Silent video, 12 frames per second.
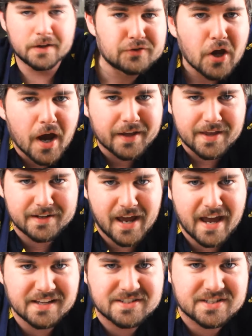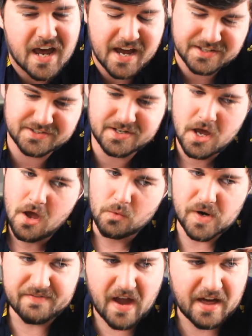to the taste test.
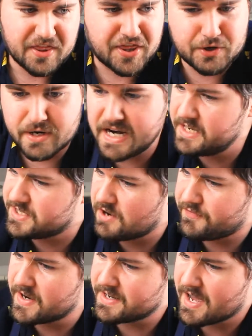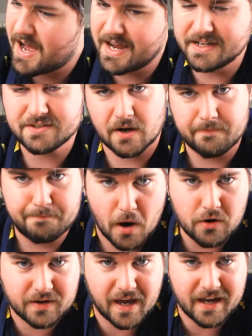We've got 3 different kinds of
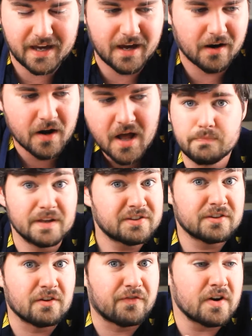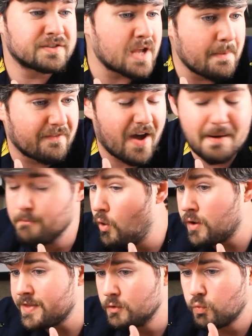poke here. This is the first time I've had
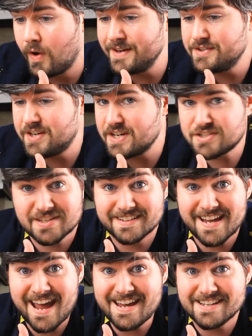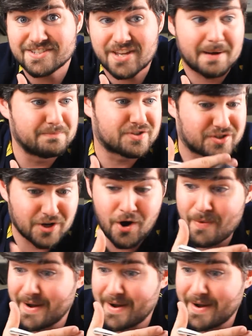more than 1 dish to taste. I'm so